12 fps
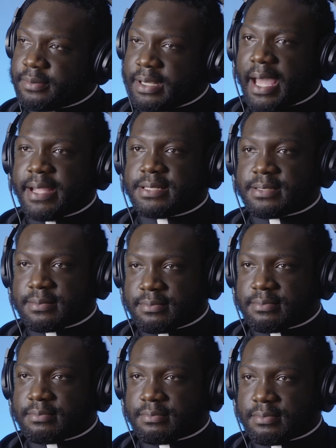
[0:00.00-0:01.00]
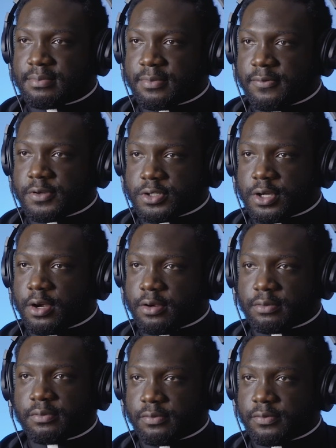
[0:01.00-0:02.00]
night. For
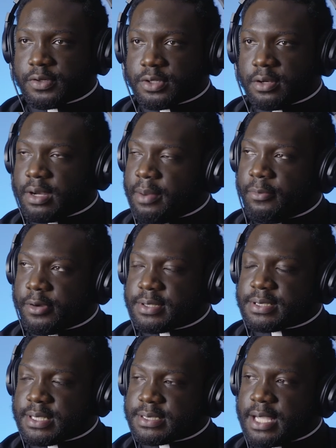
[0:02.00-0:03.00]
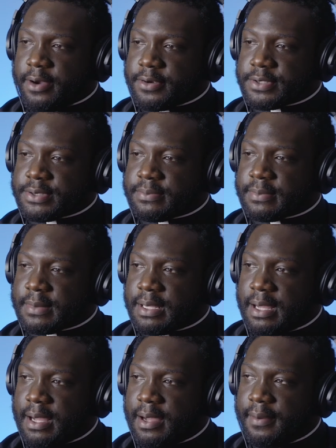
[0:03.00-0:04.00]
sure. Not more than 6 hours.
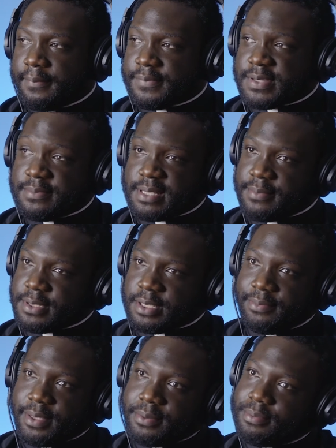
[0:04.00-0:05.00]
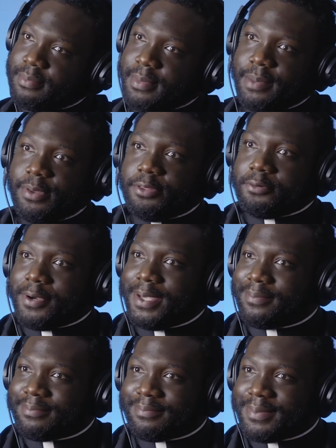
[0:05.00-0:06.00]
Sometimes it can be maybe
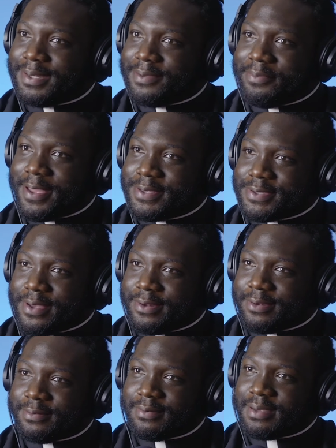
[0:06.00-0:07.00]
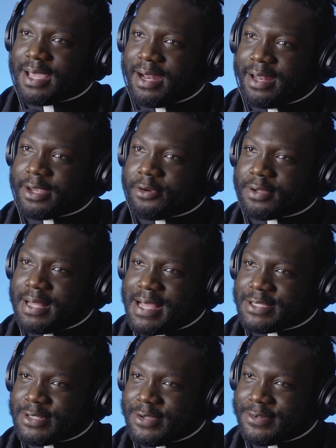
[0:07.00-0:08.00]
three. It depends on kind of like your
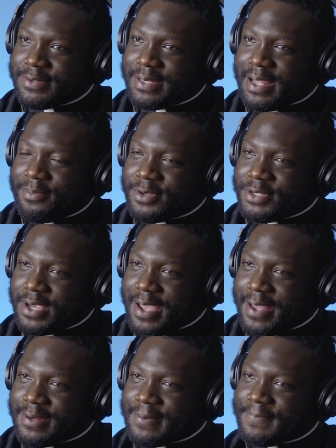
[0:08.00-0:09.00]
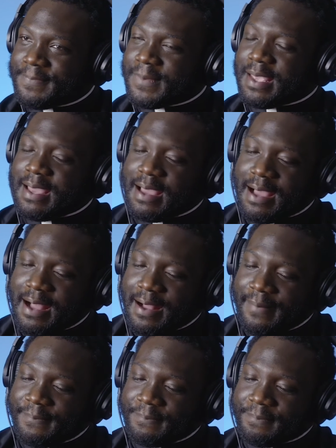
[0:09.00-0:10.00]
class load and how much you had.
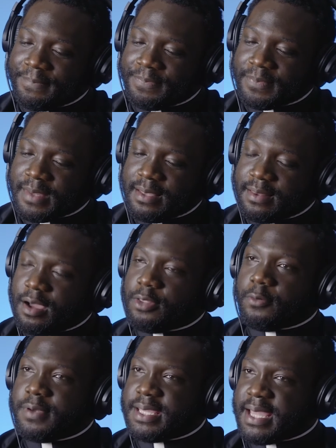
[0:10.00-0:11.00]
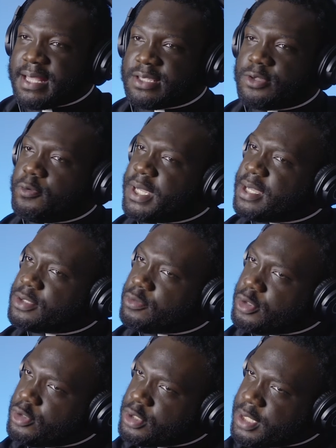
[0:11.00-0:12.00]
On the weekends,
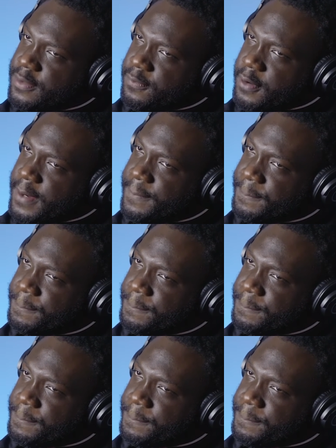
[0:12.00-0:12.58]
were usually free.